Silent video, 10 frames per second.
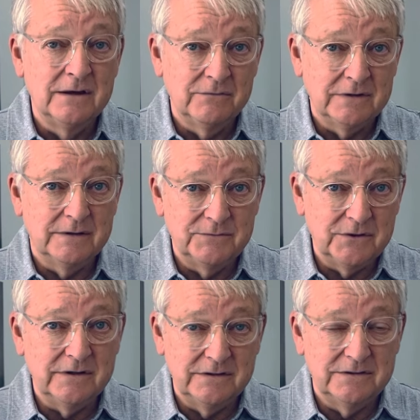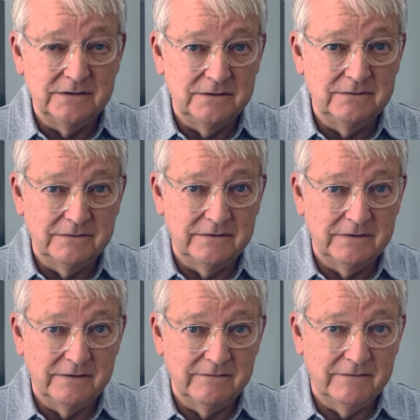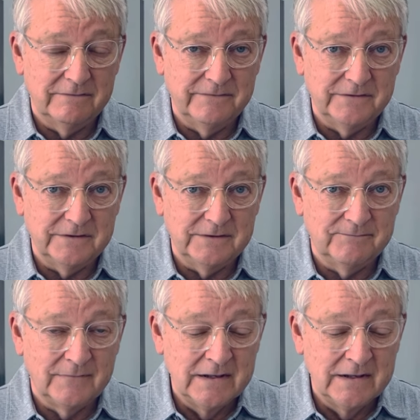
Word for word: when I'm trying to do a, a filling.